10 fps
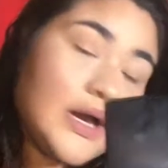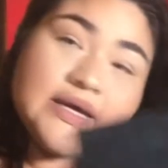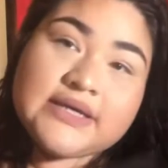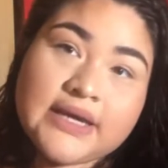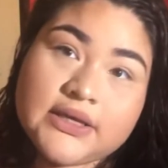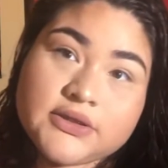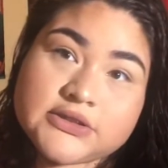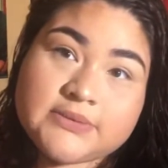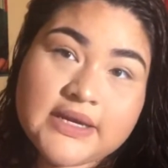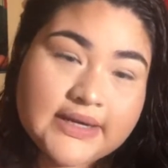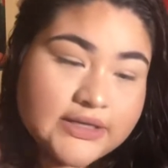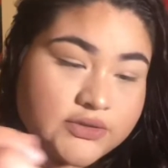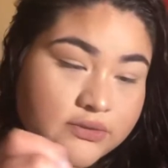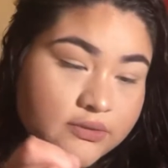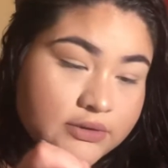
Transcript: I can't use my natural